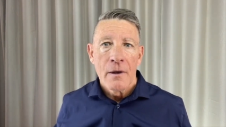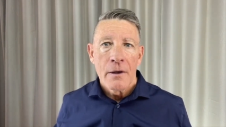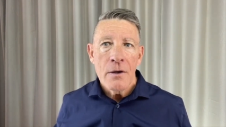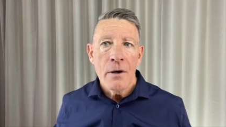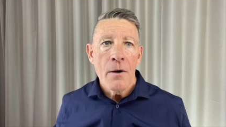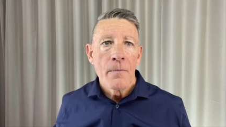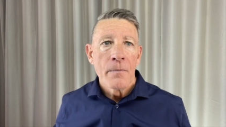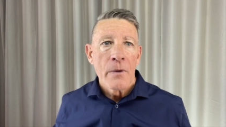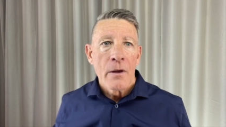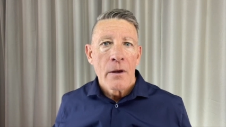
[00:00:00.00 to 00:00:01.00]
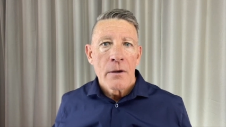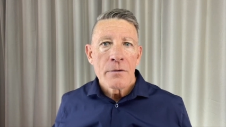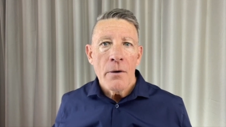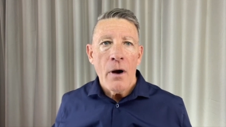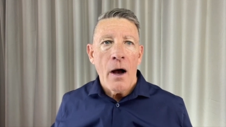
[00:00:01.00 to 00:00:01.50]
You know,
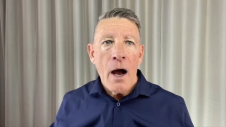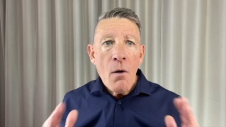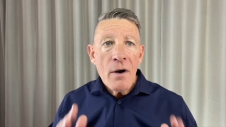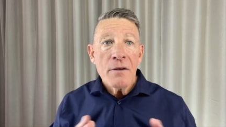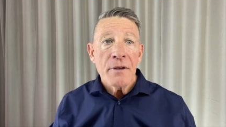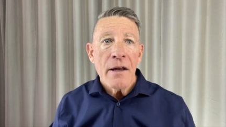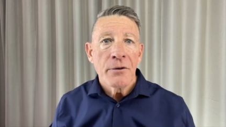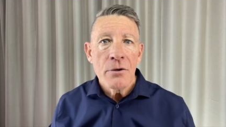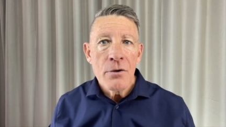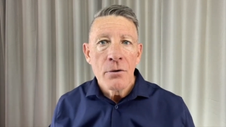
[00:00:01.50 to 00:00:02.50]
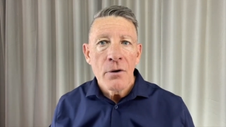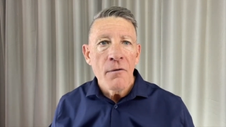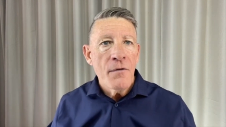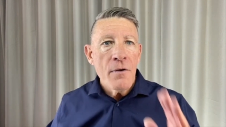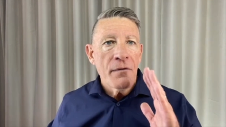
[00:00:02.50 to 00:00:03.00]
so I want to say to you
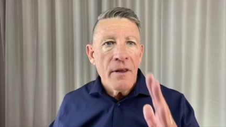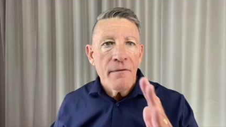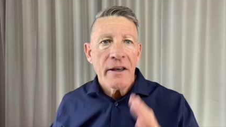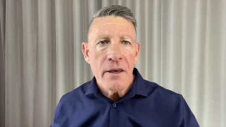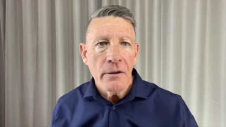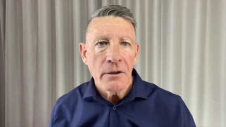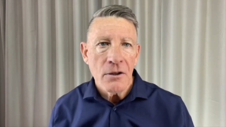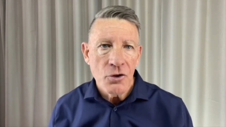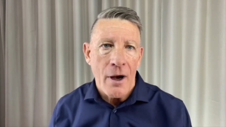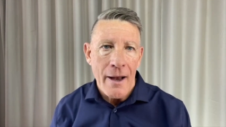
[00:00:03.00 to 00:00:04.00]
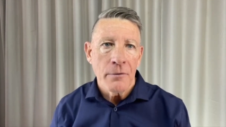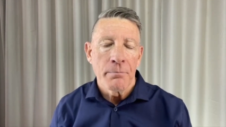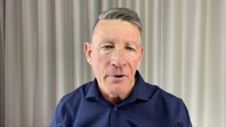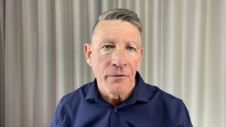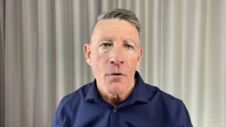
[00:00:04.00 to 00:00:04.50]
if you've never killed a giant
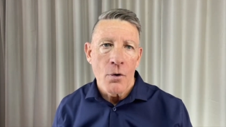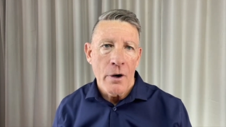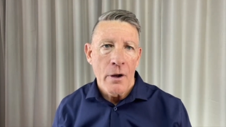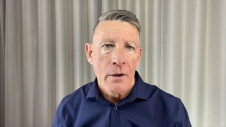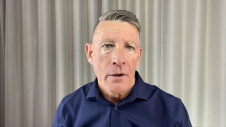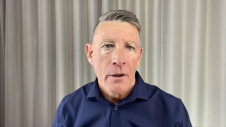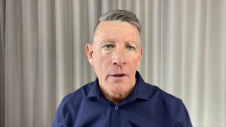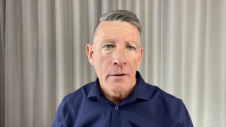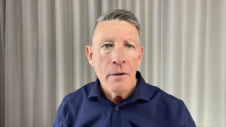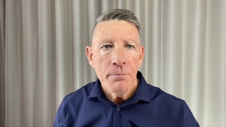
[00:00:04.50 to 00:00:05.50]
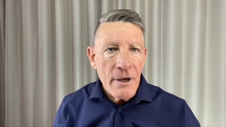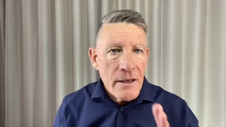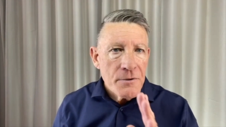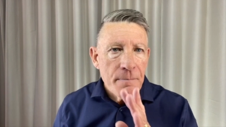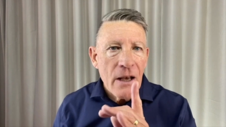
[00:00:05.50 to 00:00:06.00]
before, then
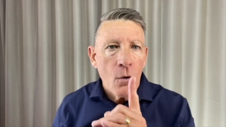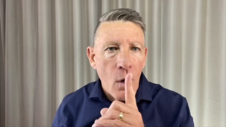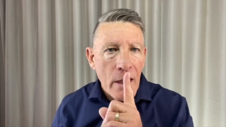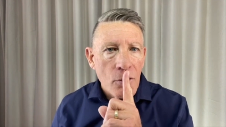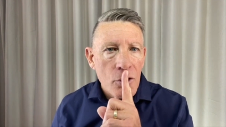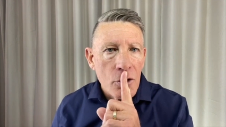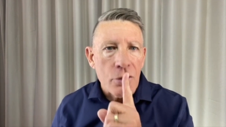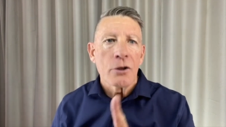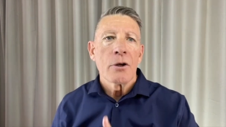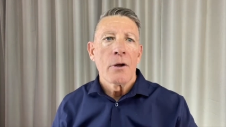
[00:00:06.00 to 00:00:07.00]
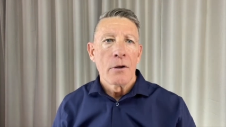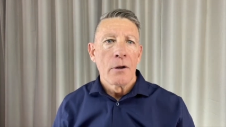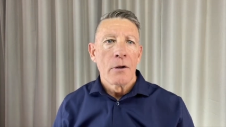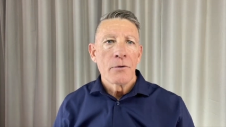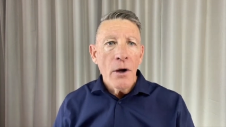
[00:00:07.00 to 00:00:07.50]
please be quiet, shush.
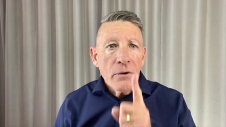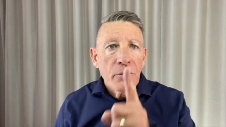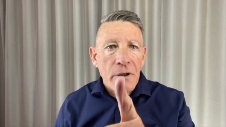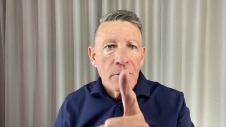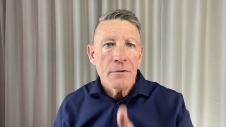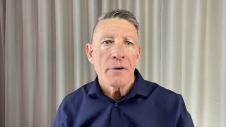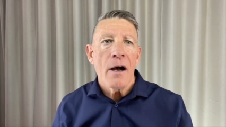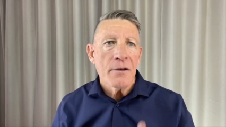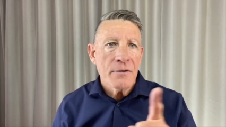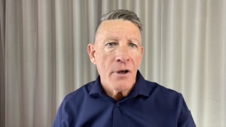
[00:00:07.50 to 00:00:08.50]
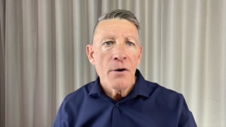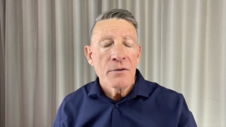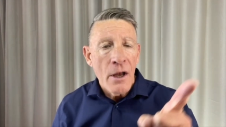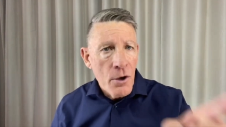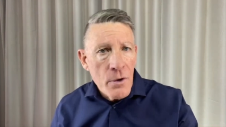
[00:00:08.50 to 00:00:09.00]
Don't criticize those
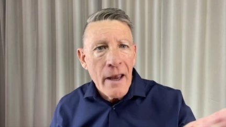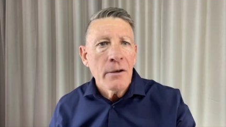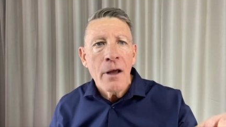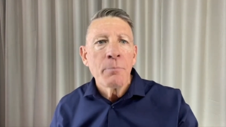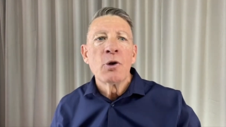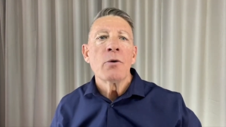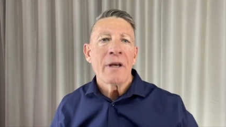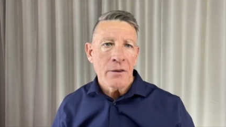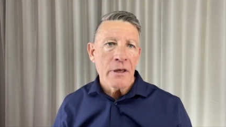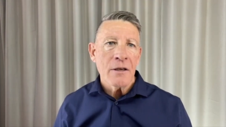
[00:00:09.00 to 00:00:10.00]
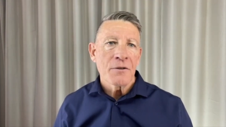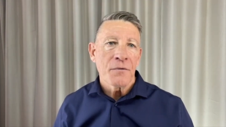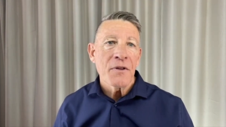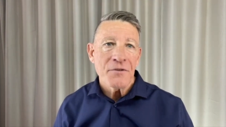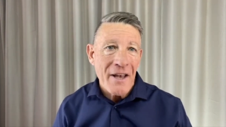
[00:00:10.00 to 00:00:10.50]
who end up doing things
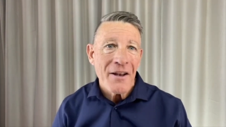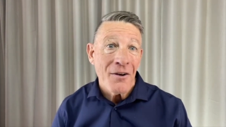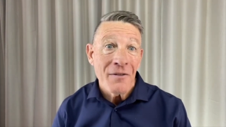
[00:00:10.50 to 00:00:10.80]
for the sake of the